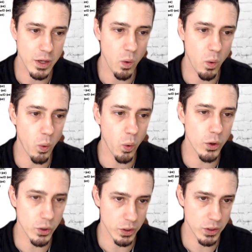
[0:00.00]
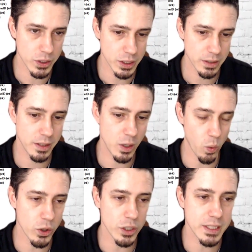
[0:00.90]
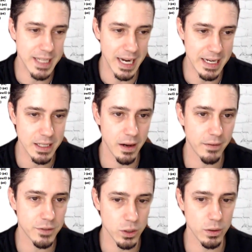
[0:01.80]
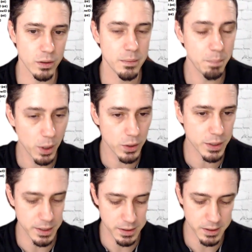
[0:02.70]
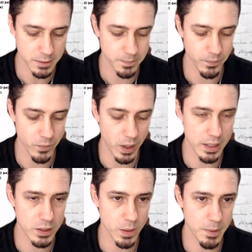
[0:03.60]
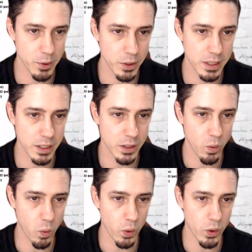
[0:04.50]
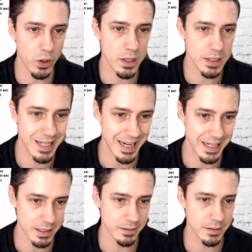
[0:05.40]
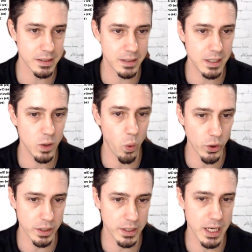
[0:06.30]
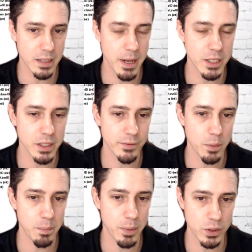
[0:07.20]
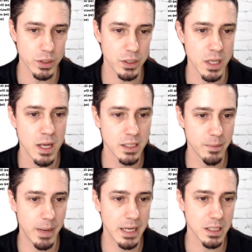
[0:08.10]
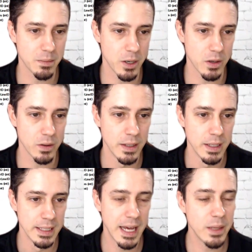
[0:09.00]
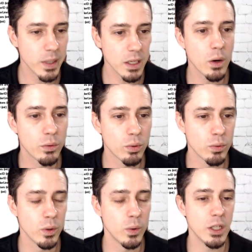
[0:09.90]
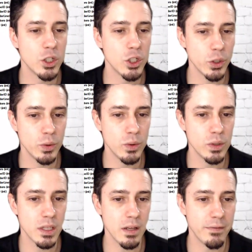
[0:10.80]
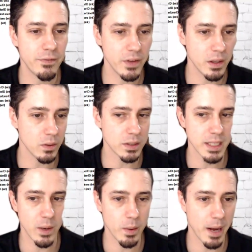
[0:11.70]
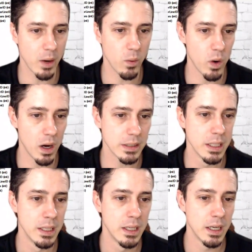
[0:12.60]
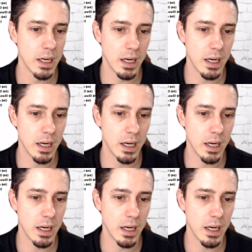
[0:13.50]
the orders, the order date of certain purchases, right? So I'm going to put in here order date. This is the order date dimension of our purchase semantic model. And then we can go through and choose the fields that we might want